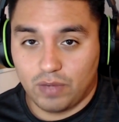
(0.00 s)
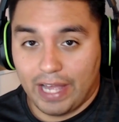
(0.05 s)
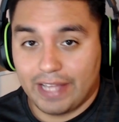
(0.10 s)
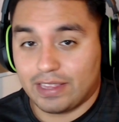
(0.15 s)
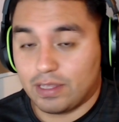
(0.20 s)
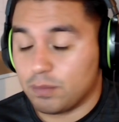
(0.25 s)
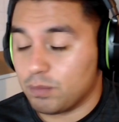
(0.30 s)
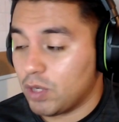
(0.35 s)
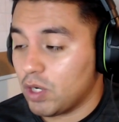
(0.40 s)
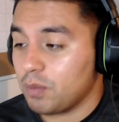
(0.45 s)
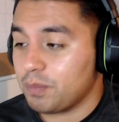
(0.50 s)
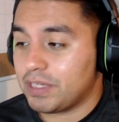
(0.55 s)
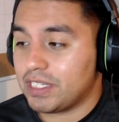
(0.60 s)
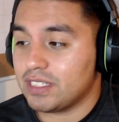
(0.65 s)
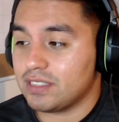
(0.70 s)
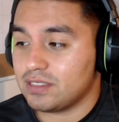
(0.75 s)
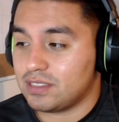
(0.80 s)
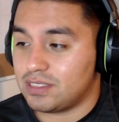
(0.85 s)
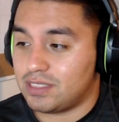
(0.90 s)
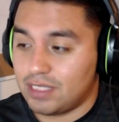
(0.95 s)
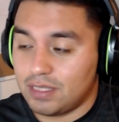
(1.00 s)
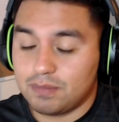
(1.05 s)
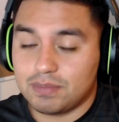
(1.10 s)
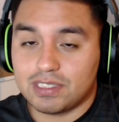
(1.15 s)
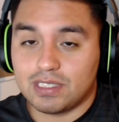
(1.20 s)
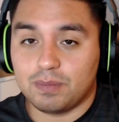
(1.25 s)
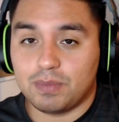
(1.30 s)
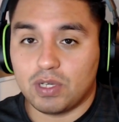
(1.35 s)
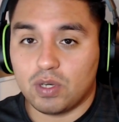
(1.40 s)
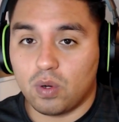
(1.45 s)
at the moment seems
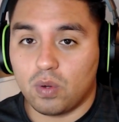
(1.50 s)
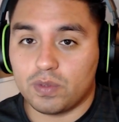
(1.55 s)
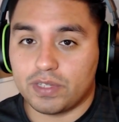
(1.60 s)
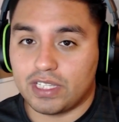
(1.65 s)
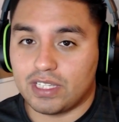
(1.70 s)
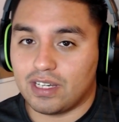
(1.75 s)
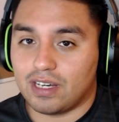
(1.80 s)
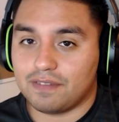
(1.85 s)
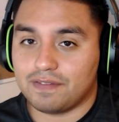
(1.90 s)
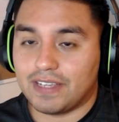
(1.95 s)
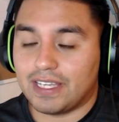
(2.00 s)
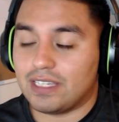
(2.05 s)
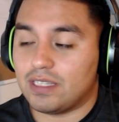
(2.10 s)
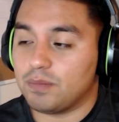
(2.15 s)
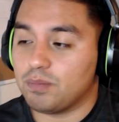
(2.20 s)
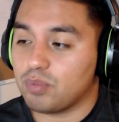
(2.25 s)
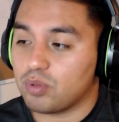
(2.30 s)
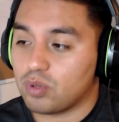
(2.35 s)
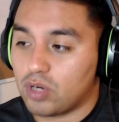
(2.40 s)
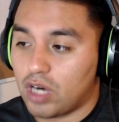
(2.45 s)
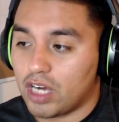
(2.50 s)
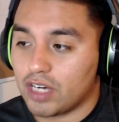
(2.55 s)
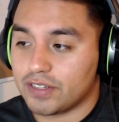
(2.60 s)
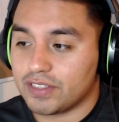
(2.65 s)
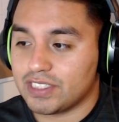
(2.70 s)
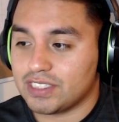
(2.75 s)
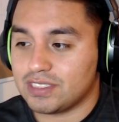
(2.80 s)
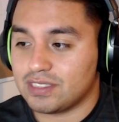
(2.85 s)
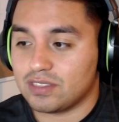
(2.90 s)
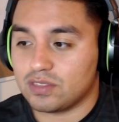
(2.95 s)
to be holding off any
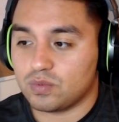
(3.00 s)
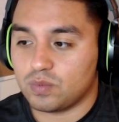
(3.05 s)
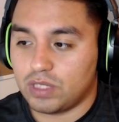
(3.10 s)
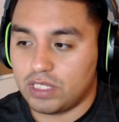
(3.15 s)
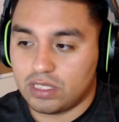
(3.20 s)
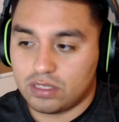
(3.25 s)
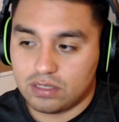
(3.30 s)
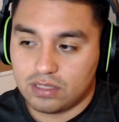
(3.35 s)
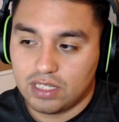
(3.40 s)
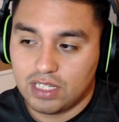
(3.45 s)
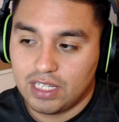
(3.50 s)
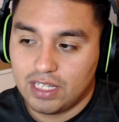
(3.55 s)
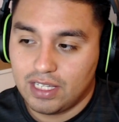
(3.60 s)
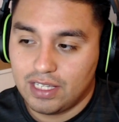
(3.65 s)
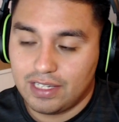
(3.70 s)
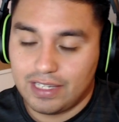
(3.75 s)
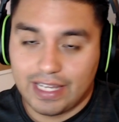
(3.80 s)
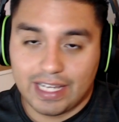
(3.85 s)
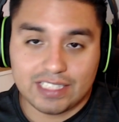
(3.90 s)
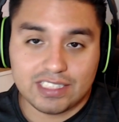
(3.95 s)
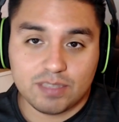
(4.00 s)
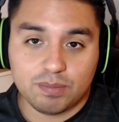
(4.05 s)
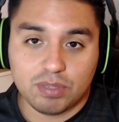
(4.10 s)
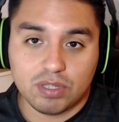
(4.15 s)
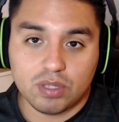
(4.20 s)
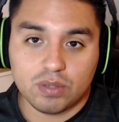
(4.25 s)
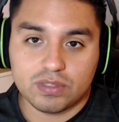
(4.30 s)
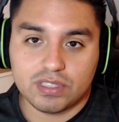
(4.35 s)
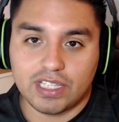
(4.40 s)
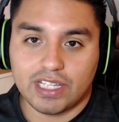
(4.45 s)
progress as well. Nancy
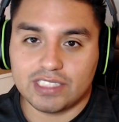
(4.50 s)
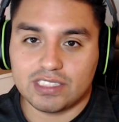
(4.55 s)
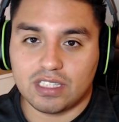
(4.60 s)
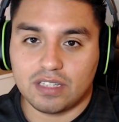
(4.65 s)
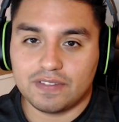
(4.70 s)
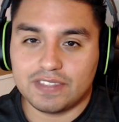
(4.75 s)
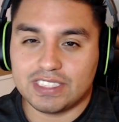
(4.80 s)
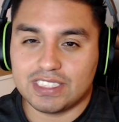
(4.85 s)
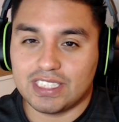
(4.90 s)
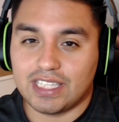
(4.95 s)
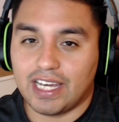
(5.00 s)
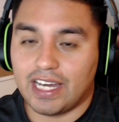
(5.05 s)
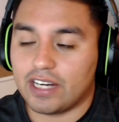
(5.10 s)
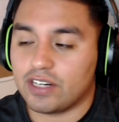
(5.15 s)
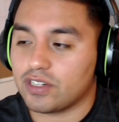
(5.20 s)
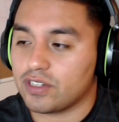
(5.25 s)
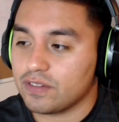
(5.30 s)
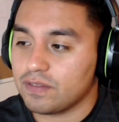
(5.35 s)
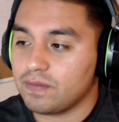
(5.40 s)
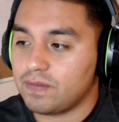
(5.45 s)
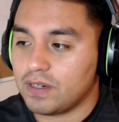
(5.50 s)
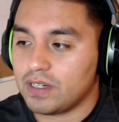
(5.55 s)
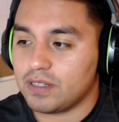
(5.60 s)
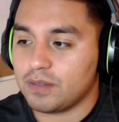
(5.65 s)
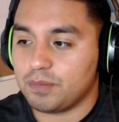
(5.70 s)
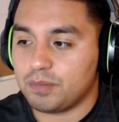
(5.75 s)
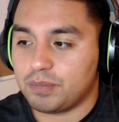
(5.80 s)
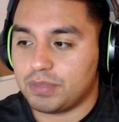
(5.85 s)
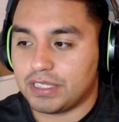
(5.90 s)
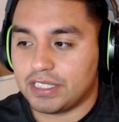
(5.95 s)
Pelosi has obviously had her
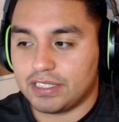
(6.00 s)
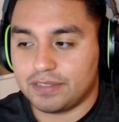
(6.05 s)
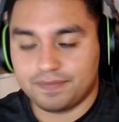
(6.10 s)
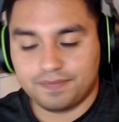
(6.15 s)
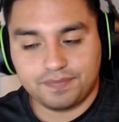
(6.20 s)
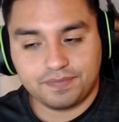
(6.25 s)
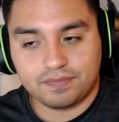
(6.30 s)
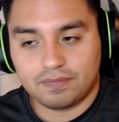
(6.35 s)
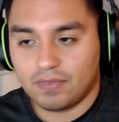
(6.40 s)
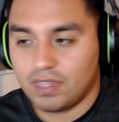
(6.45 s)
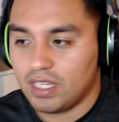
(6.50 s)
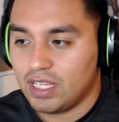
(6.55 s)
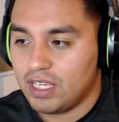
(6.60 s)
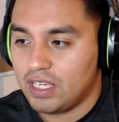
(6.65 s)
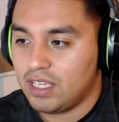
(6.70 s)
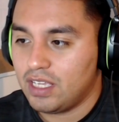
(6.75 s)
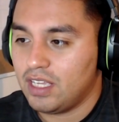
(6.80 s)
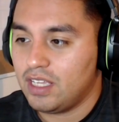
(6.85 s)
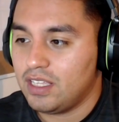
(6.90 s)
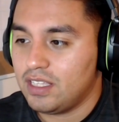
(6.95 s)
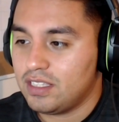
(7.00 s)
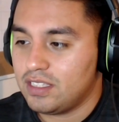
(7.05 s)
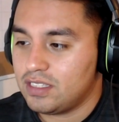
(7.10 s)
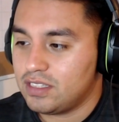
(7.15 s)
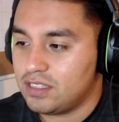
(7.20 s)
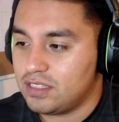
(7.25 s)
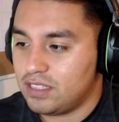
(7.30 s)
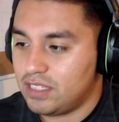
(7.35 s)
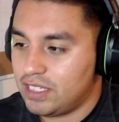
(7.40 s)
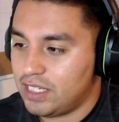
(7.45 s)
fault, but
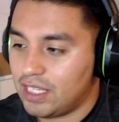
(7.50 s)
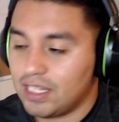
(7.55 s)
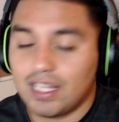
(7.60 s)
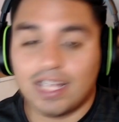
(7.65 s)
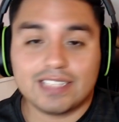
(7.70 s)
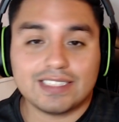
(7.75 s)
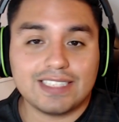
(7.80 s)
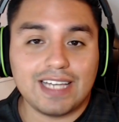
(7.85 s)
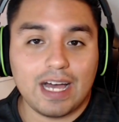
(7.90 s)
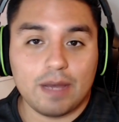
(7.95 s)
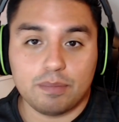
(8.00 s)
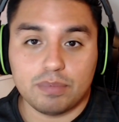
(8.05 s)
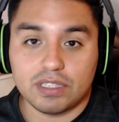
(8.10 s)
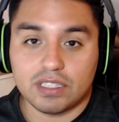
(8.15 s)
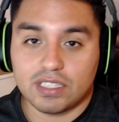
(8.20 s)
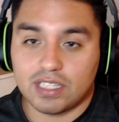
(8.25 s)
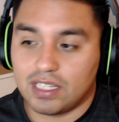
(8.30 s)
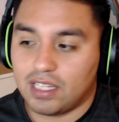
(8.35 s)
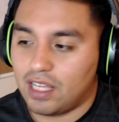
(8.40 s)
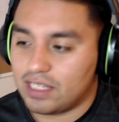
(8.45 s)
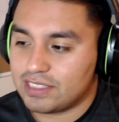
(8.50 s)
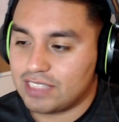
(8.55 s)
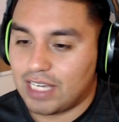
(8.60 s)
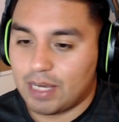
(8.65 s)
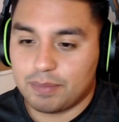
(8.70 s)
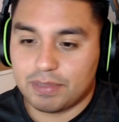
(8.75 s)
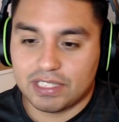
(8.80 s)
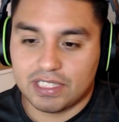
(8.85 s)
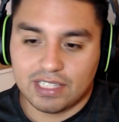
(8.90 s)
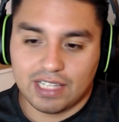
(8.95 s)
a lot's happened. A lot's
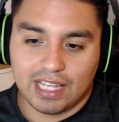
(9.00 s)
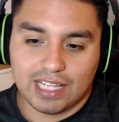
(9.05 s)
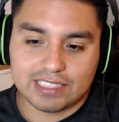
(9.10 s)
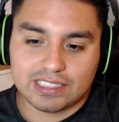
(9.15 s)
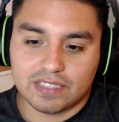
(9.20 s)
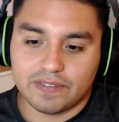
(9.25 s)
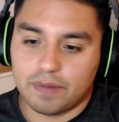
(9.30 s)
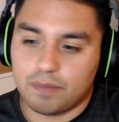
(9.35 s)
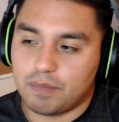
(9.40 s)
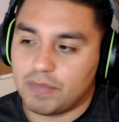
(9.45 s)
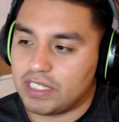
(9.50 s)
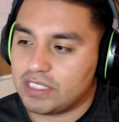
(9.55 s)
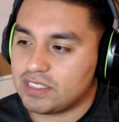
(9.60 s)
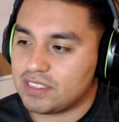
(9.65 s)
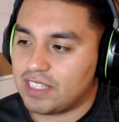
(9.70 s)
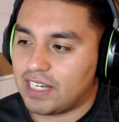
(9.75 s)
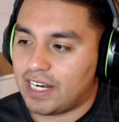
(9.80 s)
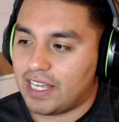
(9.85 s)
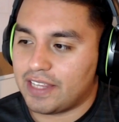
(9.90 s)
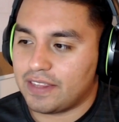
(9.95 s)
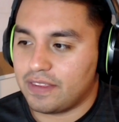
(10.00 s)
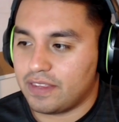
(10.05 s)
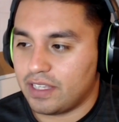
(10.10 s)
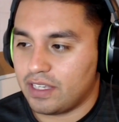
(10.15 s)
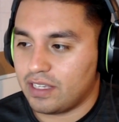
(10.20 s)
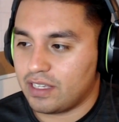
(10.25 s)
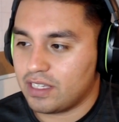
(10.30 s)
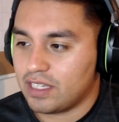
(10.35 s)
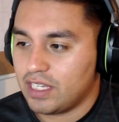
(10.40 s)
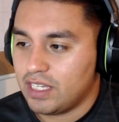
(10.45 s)
happened in the last seven months that I
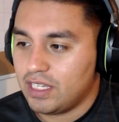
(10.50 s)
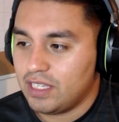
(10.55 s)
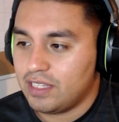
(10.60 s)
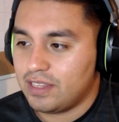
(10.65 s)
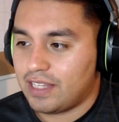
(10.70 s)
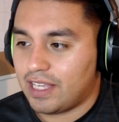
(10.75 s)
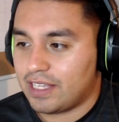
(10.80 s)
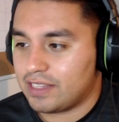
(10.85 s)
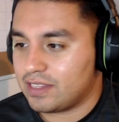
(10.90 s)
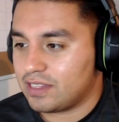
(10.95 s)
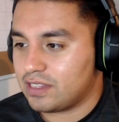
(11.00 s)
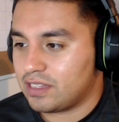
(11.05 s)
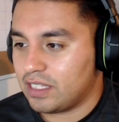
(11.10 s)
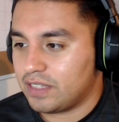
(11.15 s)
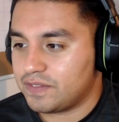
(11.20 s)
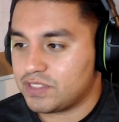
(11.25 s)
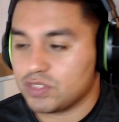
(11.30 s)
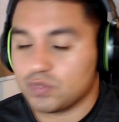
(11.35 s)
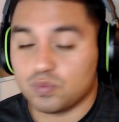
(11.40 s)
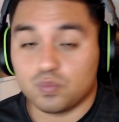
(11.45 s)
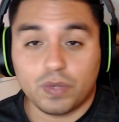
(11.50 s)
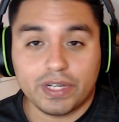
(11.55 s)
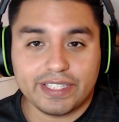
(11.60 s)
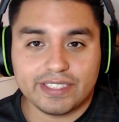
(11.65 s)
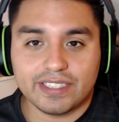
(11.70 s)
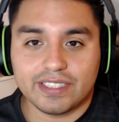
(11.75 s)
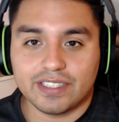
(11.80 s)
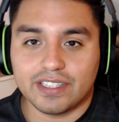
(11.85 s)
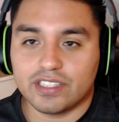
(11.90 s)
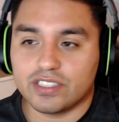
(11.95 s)
think that they just
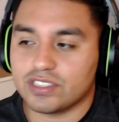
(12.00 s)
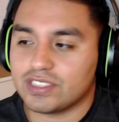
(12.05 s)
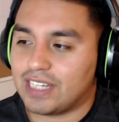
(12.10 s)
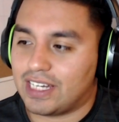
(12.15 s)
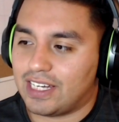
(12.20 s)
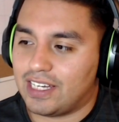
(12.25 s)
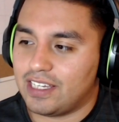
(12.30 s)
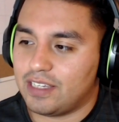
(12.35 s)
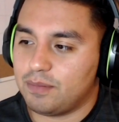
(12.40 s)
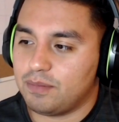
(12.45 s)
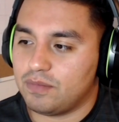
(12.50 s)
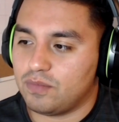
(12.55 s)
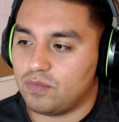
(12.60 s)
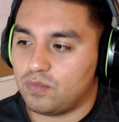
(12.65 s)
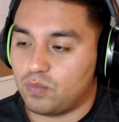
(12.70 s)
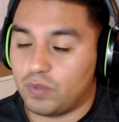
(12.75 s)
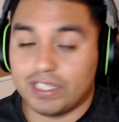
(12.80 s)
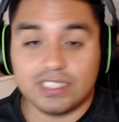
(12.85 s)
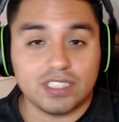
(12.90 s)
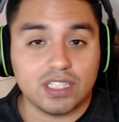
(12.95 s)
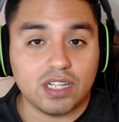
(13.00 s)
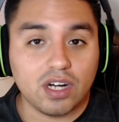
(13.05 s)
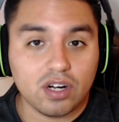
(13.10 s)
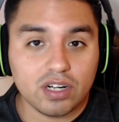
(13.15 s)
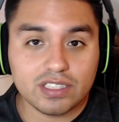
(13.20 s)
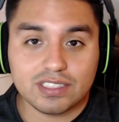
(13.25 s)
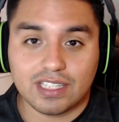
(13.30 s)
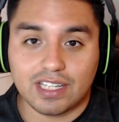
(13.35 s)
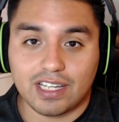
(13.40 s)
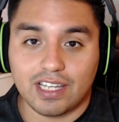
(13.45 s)
wasted their time, wasted
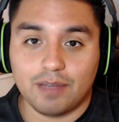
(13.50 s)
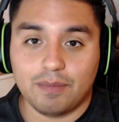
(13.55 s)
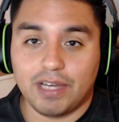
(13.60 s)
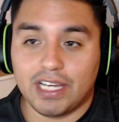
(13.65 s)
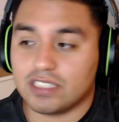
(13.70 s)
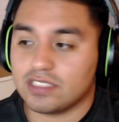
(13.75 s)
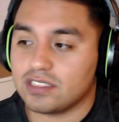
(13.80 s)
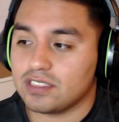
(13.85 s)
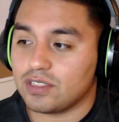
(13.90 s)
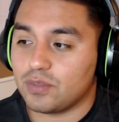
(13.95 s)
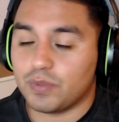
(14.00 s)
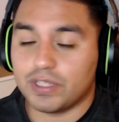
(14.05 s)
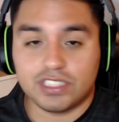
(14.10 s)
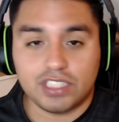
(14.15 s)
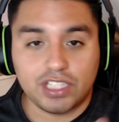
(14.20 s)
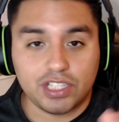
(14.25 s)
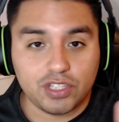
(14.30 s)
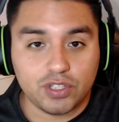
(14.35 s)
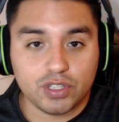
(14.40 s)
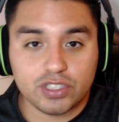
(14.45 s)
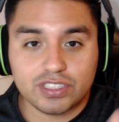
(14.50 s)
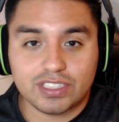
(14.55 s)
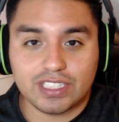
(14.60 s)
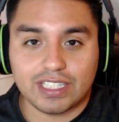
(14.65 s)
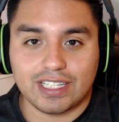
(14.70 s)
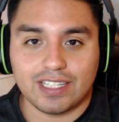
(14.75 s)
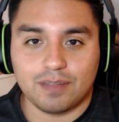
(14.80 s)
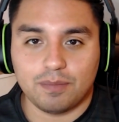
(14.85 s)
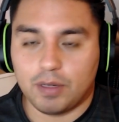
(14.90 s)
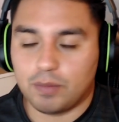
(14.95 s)
our time actually, wasted your
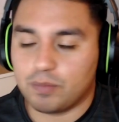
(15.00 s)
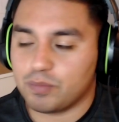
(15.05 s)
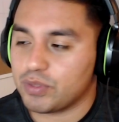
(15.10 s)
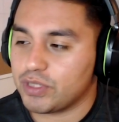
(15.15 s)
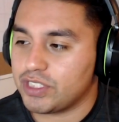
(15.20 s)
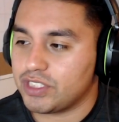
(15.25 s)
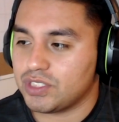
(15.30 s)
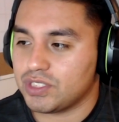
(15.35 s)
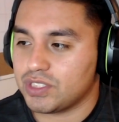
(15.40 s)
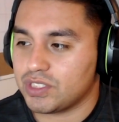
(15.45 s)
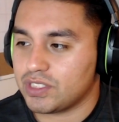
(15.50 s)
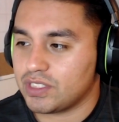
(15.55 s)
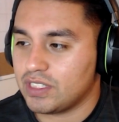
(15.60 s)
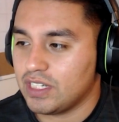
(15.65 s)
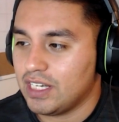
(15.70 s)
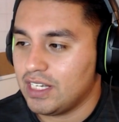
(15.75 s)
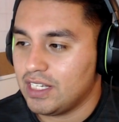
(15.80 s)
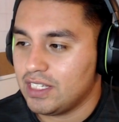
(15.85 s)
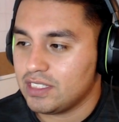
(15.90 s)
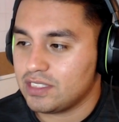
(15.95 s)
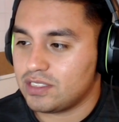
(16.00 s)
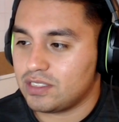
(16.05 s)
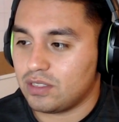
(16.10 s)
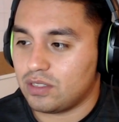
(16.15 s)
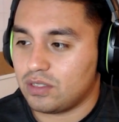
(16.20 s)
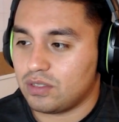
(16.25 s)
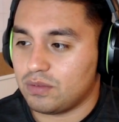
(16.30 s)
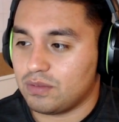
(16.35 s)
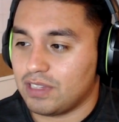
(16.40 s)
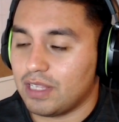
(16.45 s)
time, I'm pretty sure.
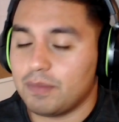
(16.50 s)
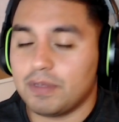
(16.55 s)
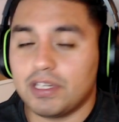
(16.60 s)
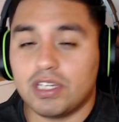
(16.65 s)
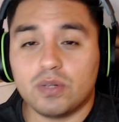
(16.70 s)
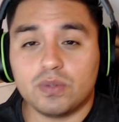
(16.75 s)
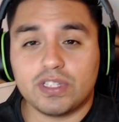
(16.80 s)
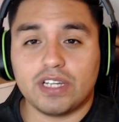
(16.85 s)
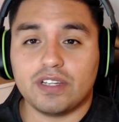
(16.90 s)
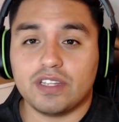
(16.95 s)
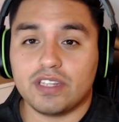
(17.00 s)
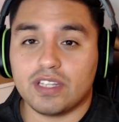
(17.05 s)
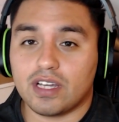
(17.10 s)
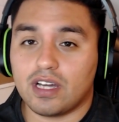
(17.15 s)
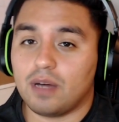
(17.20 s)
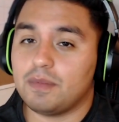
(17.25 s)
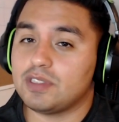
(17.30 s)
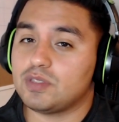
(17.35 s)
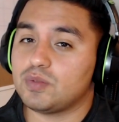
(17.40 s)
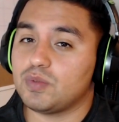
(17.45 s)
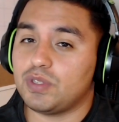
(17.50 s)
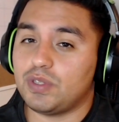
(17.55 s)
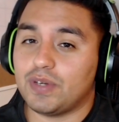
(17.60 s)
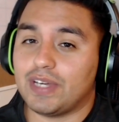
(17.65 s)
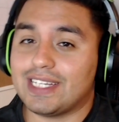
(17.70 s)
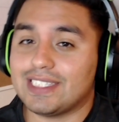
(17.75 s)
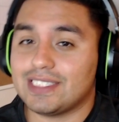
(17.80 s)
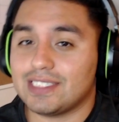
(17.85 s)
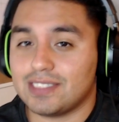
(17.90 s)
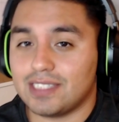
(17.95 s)
So let me know down in the comments what you
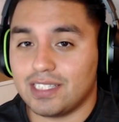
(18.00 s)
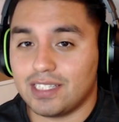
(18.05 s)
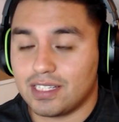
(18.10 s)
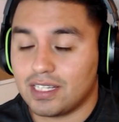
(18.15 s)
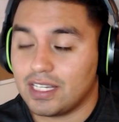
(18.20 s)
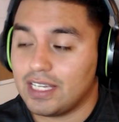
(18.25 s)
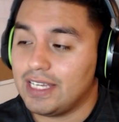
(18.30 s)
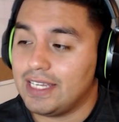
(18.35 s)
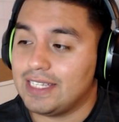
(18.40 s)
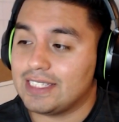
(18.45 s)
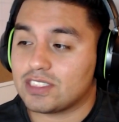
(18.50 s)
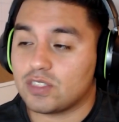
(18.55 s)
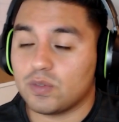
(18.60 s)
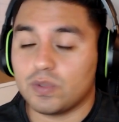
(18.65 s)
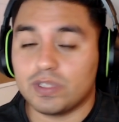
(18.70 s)
guys think is